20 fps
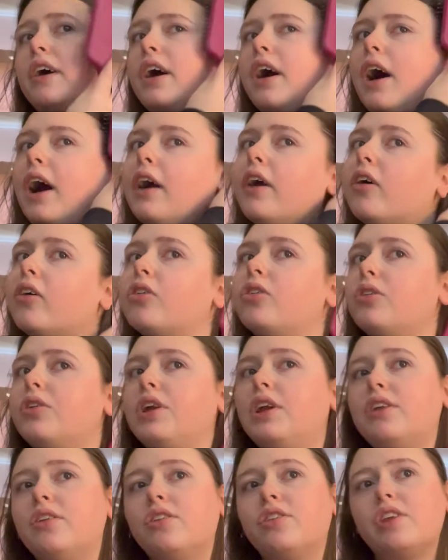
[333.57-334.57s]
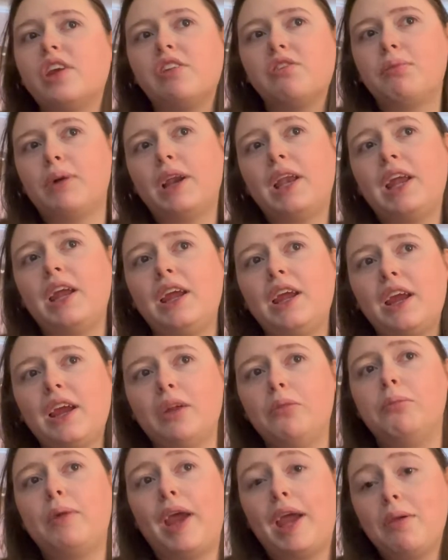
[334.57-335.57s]
I also need to save money
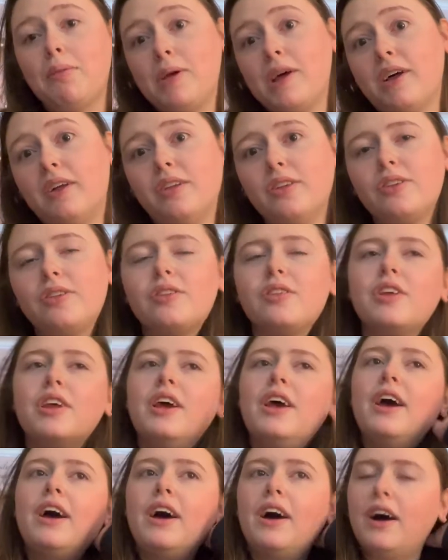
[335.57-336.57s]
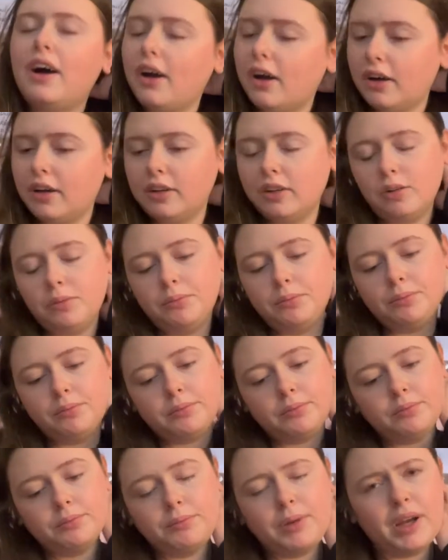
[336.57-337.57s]
and pay bills.
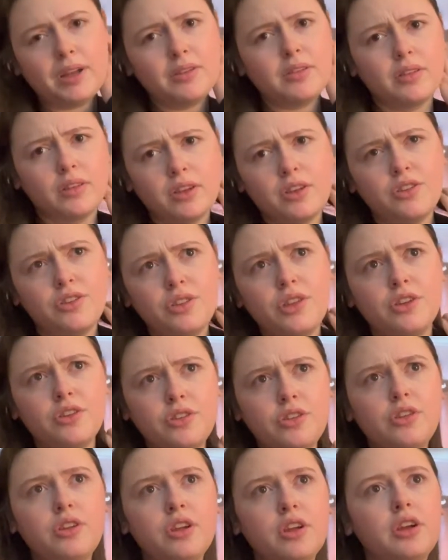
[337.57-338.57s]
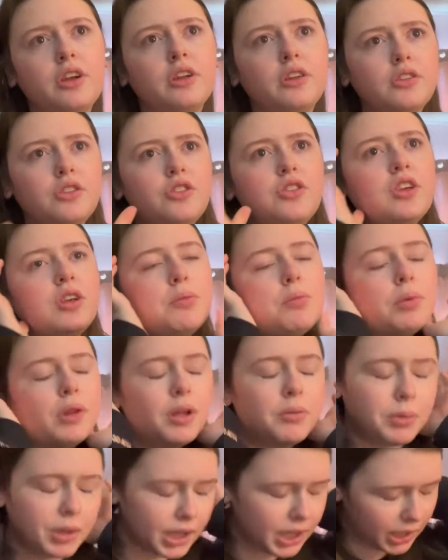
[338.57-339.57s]
But the Jeep
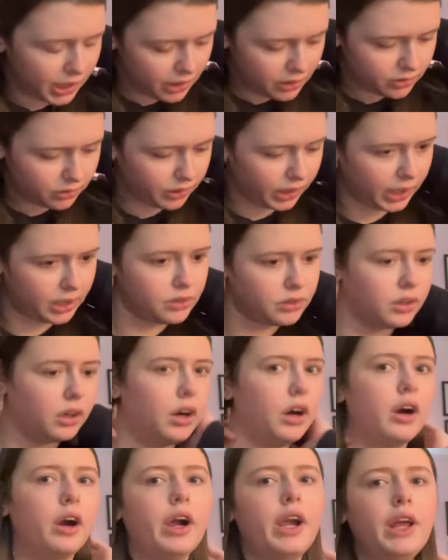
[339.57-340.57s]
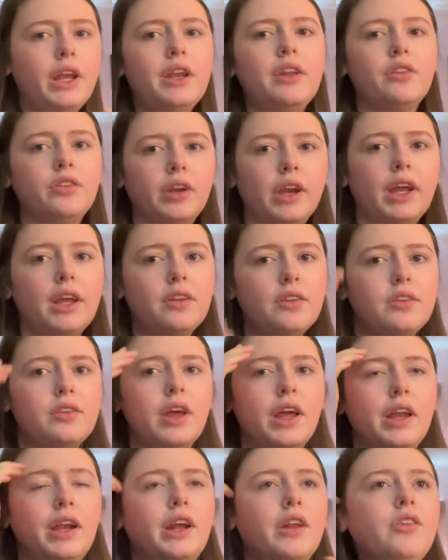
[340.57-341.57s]
Liberty is a nice car. It is nice,
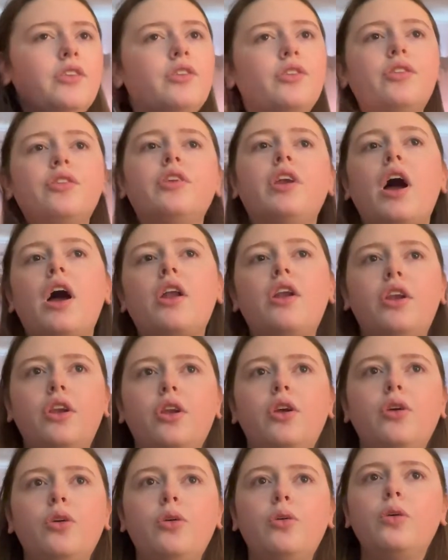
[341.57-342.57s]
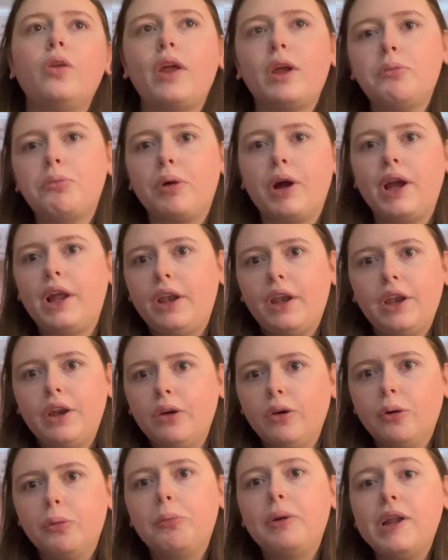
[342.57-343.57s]
and it's not new, like brand
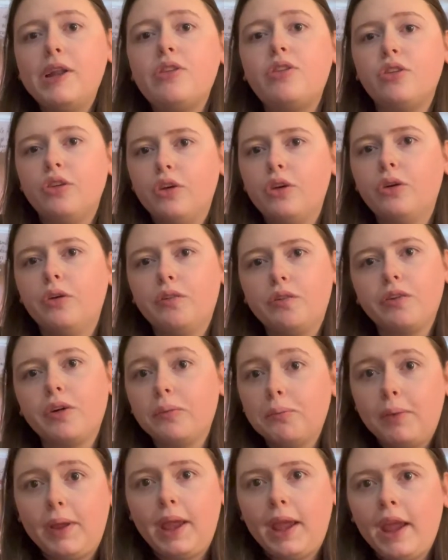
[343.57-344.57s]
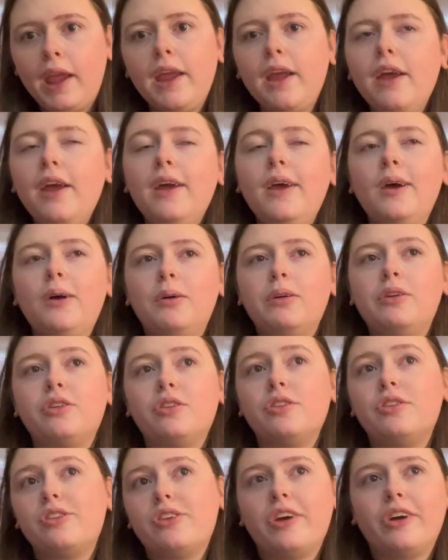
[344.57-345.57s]
new, but it's new for me, which
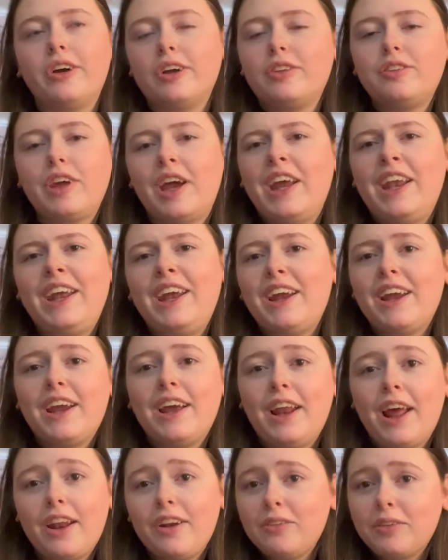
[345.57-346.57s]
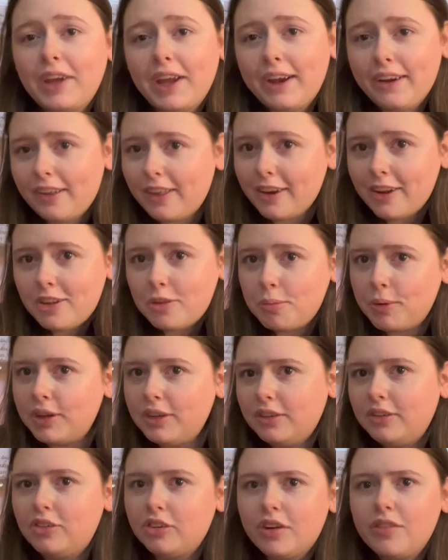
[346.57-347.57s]
is still exciting, and I don't care that it's
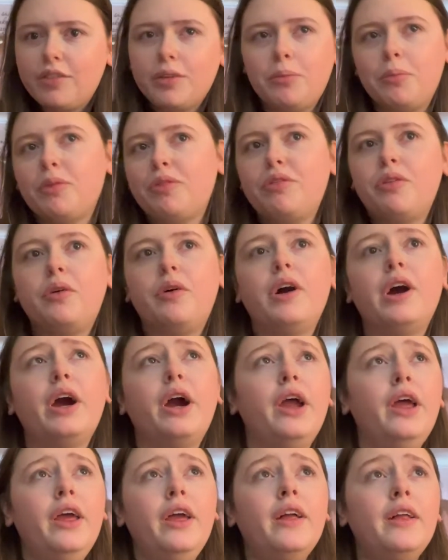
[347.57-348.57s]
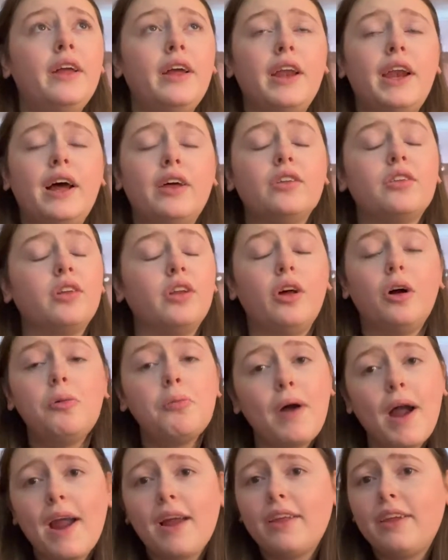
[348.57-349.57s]
been driven before. It has low
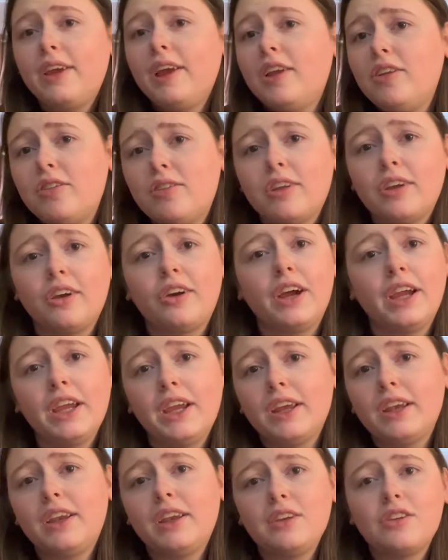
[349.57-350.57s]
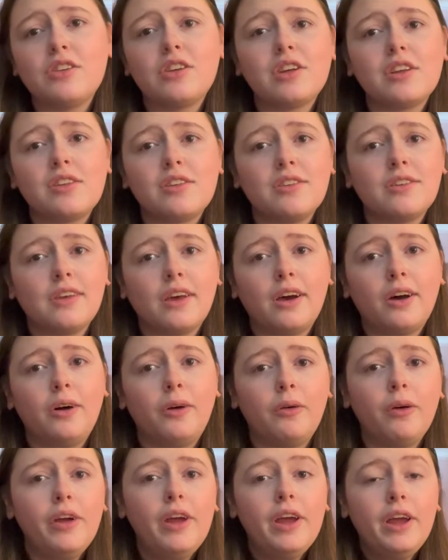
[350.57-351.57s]
mileage, it's in great condition,
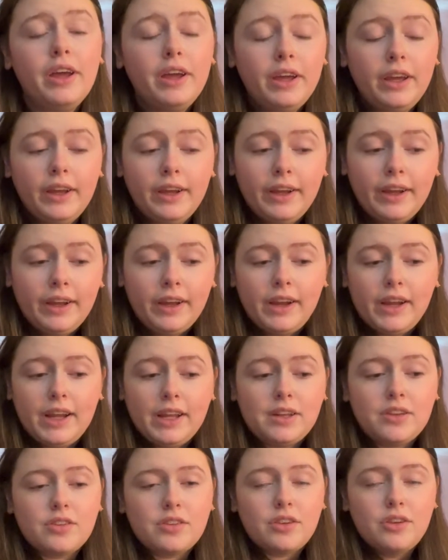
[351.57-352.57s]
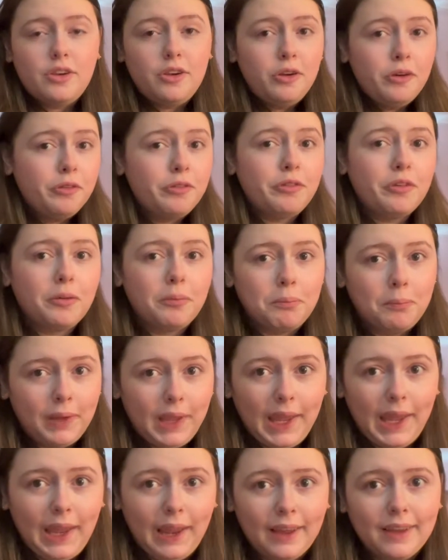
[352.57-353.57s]
so it's new for
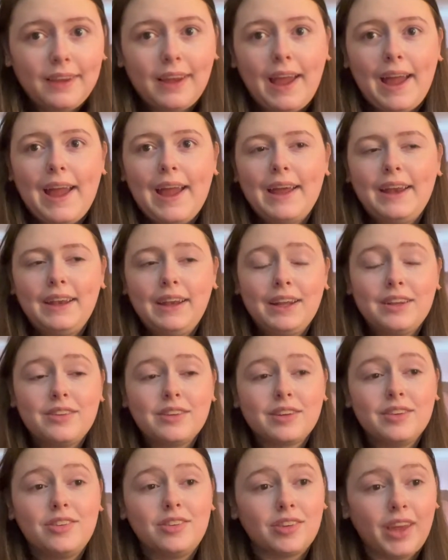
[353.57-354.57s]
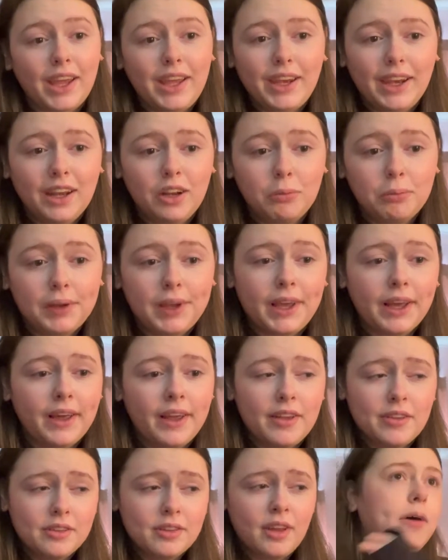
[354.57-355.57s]
me, and it's exciting
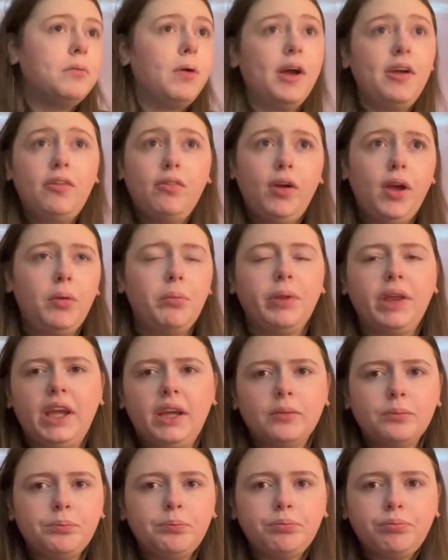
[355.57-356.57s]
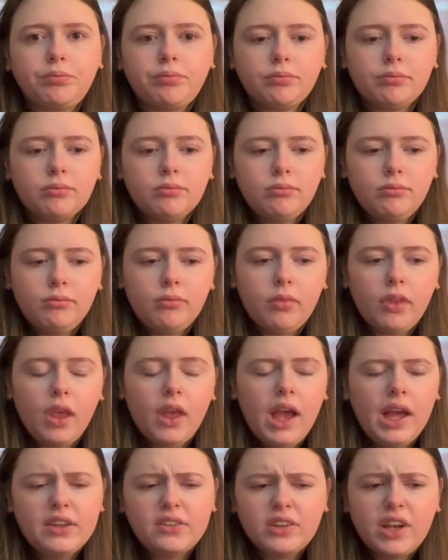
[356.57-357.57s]
because my family
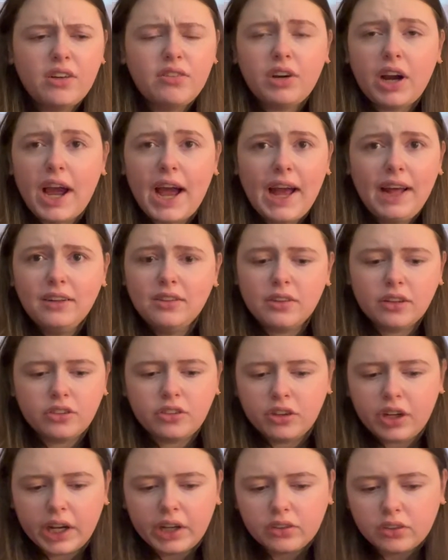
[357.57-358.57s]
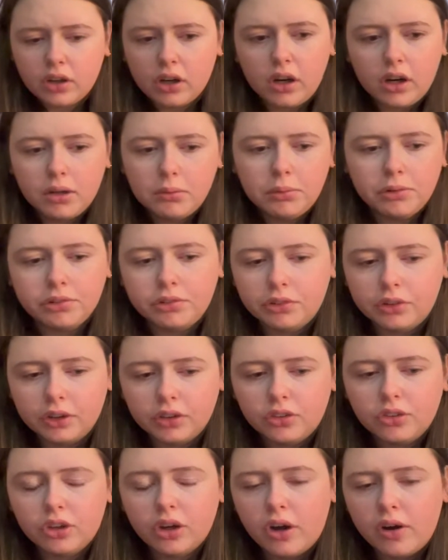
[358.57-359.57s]
has never had such a nice car before,
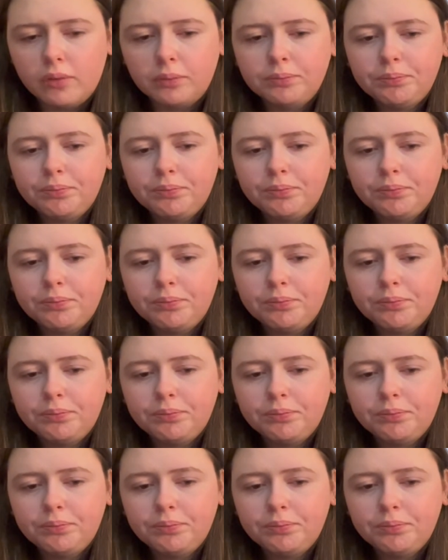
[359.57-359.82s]
so